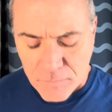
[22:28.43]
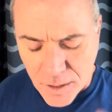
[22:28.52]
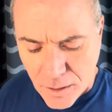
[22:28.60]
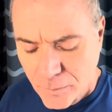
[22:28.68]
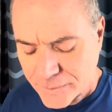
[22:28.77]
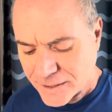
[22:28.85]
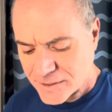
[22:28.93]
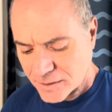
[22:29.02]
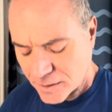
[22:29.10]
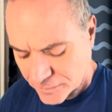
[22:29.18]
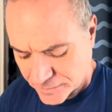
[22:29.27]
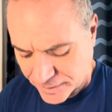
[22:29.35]
Oh, and that's
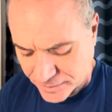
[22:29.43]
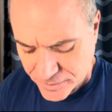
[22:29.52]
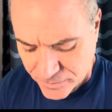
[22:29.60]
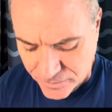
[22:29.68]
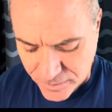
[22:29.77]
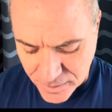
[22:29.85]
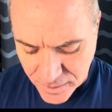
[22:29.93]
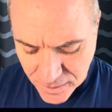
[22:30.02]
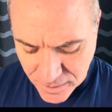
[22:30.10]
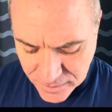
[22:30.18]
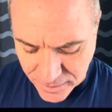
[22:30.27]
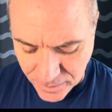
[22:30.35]
another thing too
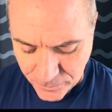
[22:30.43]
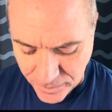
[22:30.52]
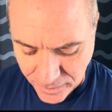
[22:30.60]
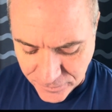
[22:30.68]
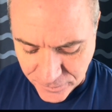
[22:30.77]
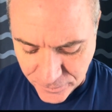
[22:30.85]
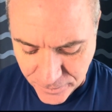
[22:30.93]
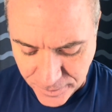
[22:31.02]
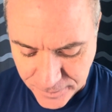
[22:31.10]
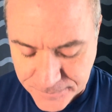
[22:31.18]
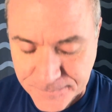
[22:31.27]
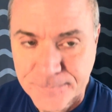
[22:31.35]
that I wanted
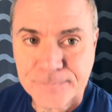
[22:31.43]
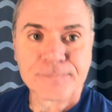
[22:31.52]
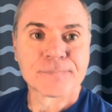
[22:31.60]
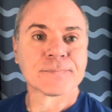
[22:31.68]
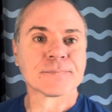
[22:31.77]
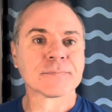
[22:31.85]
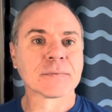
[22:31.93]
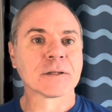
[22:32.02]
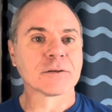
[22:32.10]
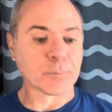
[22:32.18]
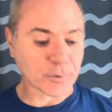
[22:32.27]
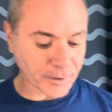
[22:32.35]

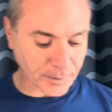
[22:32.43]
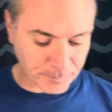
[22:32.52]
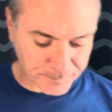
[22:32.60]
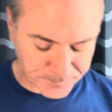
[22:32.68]
to bring up.